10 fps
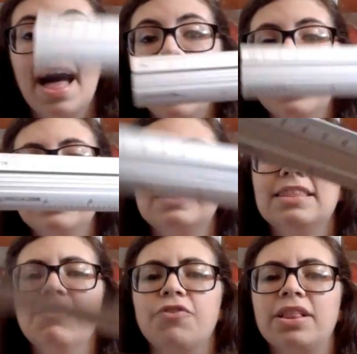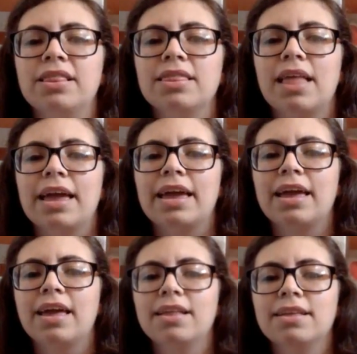It's different, like
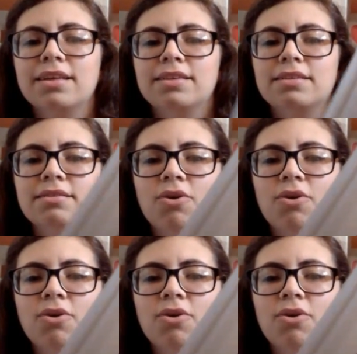it's